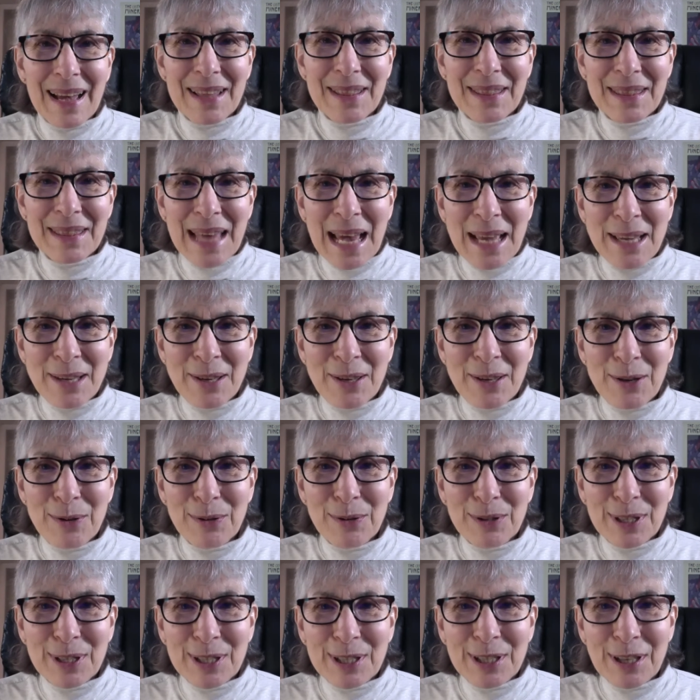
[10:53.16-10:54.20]
Thank you
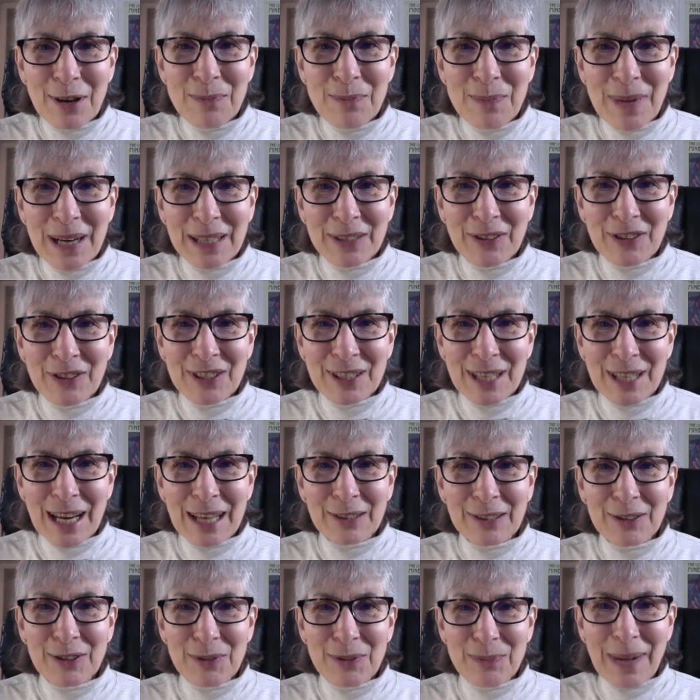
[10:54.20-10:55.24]
so much,
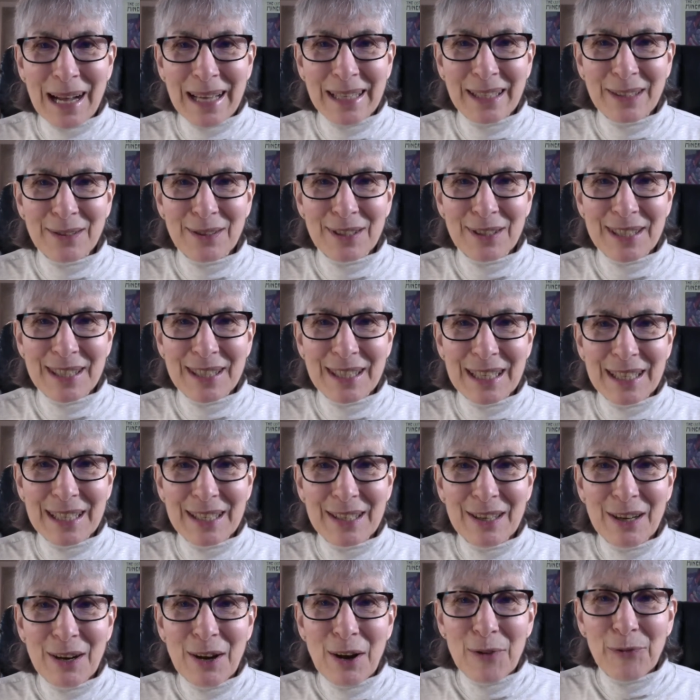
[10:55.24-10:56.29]
Dr. Michelson,
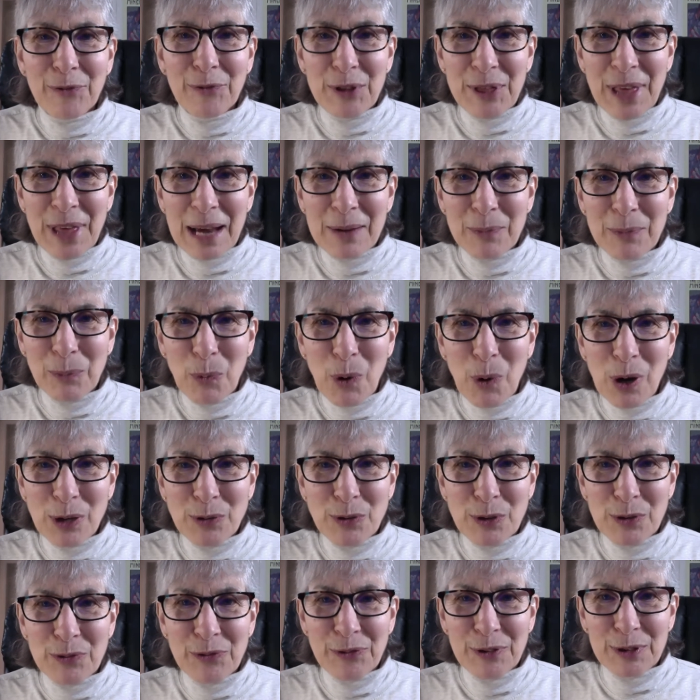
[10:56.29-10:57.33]
for that
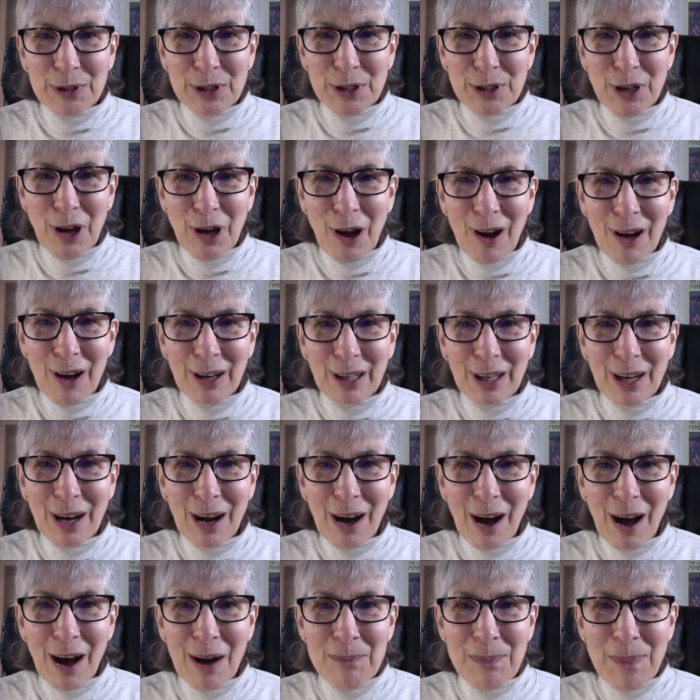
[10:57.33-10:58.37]
wonderful talk
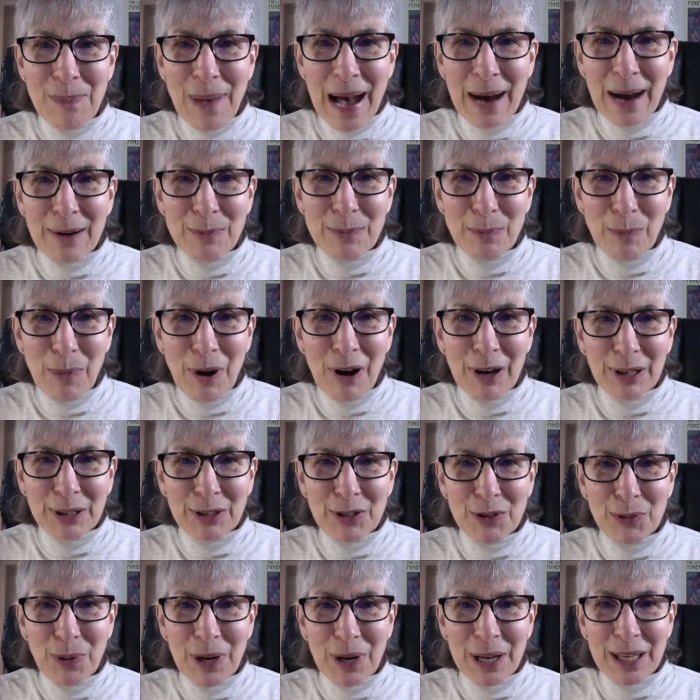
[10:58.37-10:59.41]
about Mark
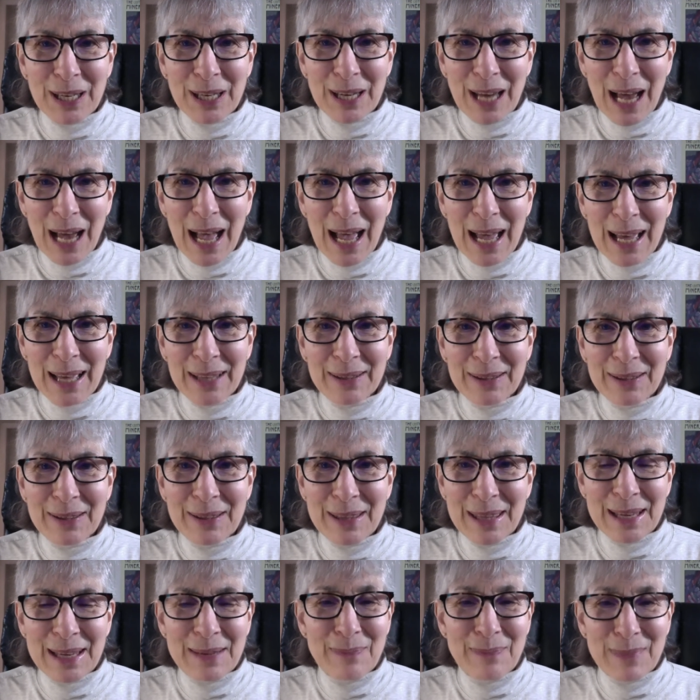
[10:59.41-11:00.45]
Twain and
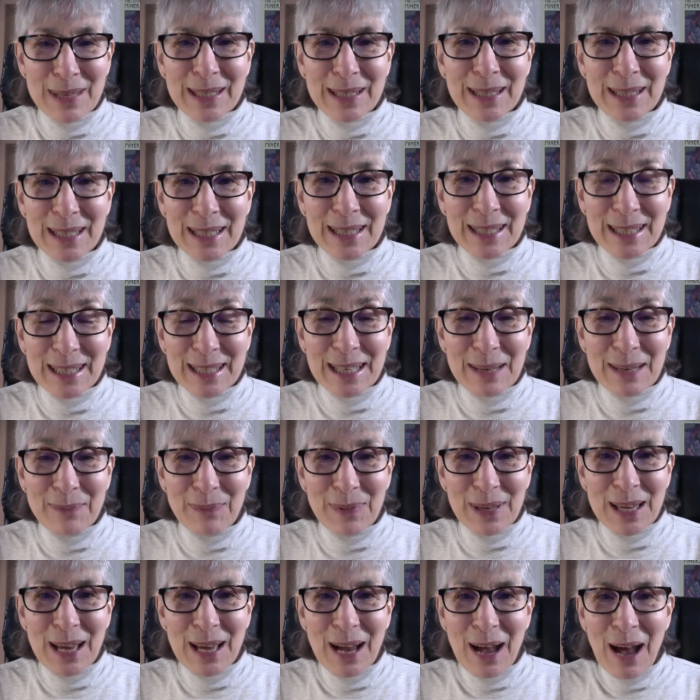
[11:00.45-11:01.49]
the
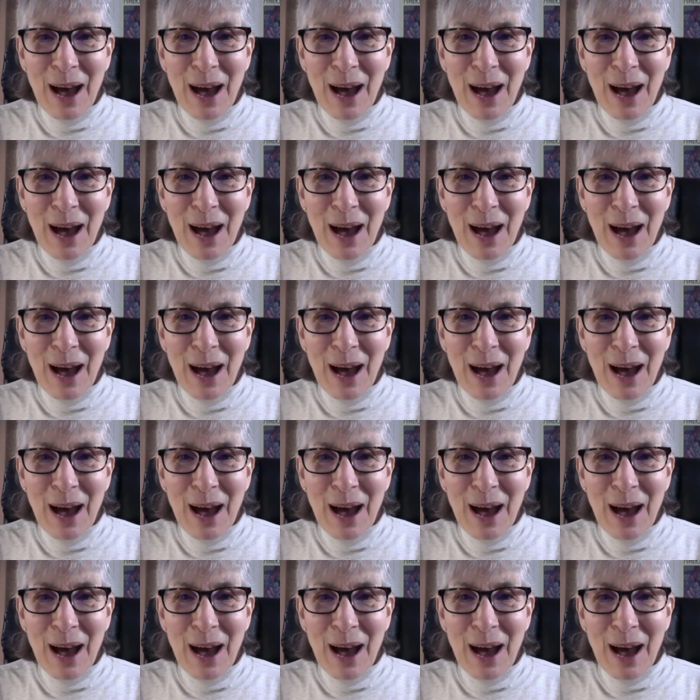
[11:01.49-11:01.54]
Mississippi.